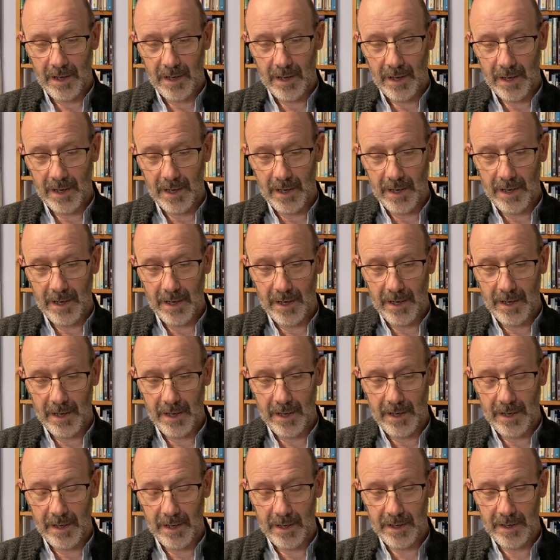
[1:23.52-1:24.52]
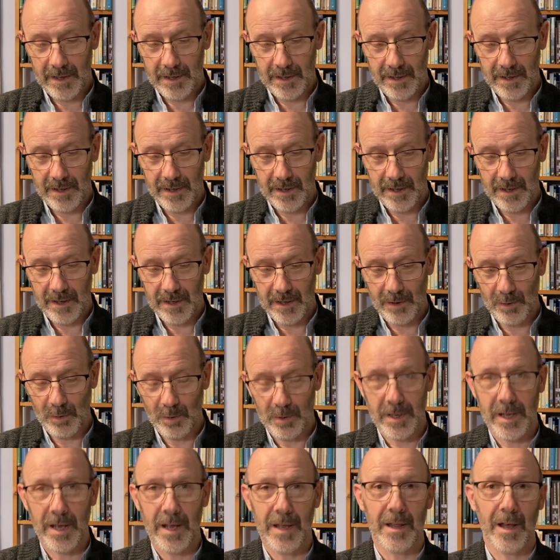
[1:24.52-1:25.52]
Uh,
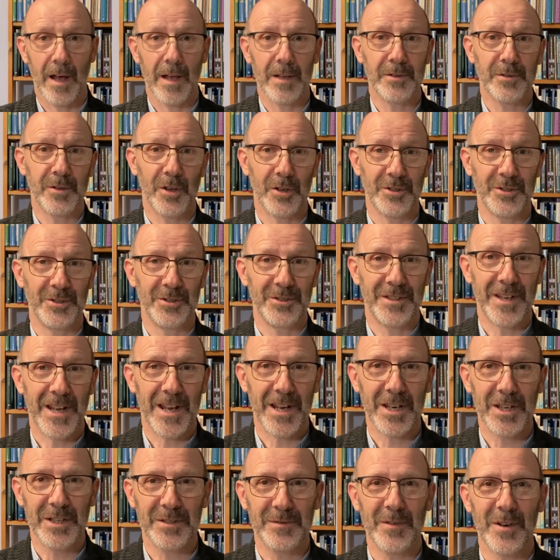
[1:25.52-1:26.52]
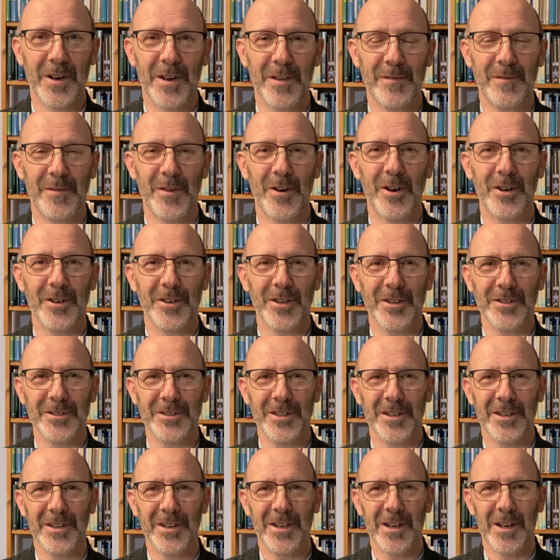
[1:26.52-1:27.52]
okay, that doesn't take us very far, does
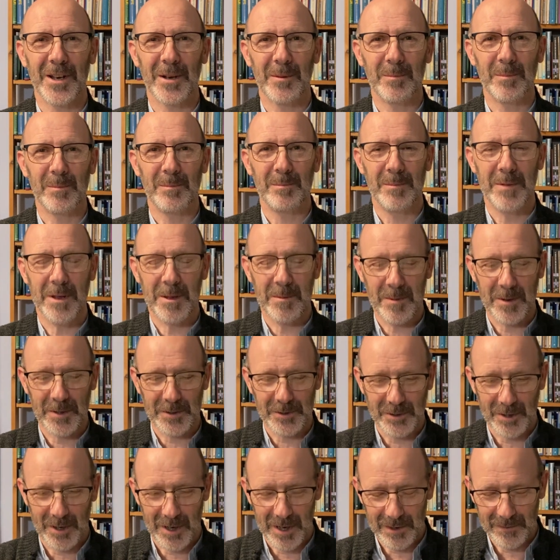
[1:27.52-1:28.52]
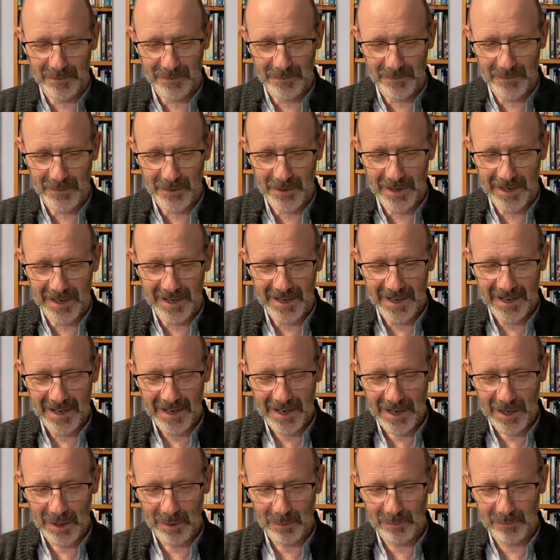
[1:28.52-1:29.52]
it? Um, maybe it's not even very
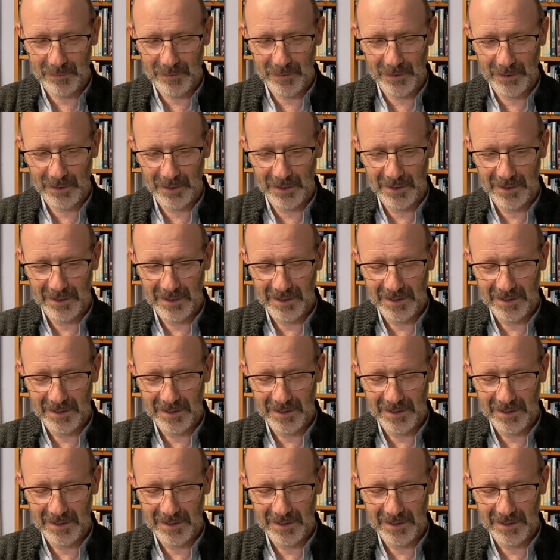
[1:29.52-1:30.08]
helpful.